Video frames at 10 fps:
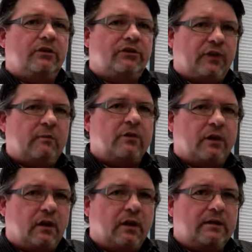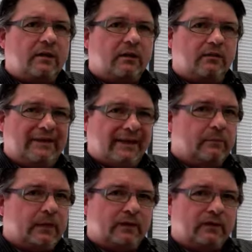some kind of
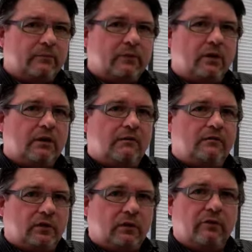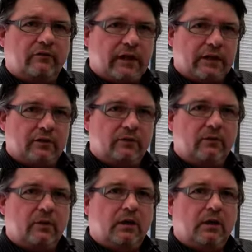number, some kind of dollar value